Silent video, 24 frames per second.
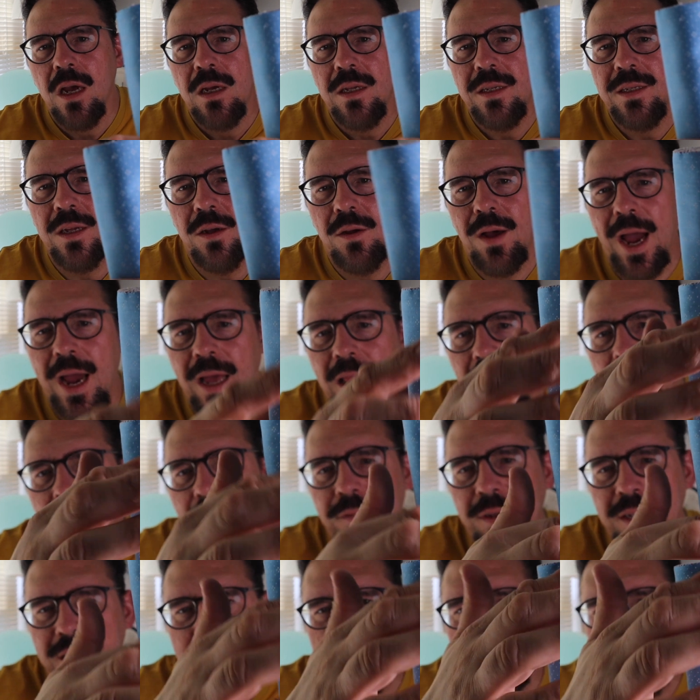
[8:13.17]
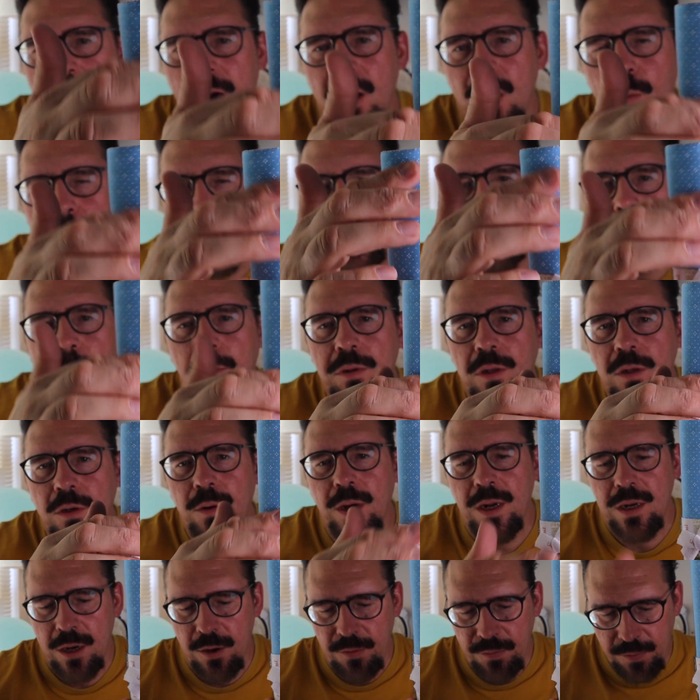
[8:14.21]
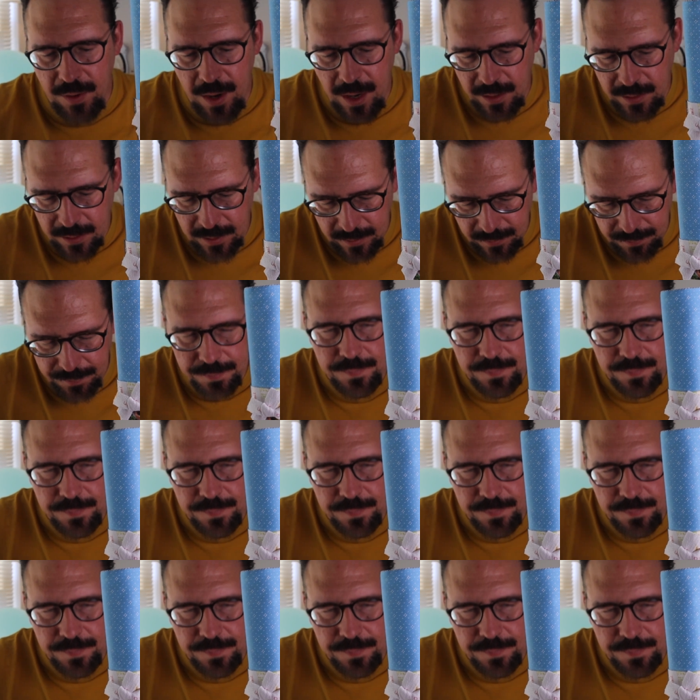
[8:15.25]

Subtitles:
So I love this periwinkle blue on the front.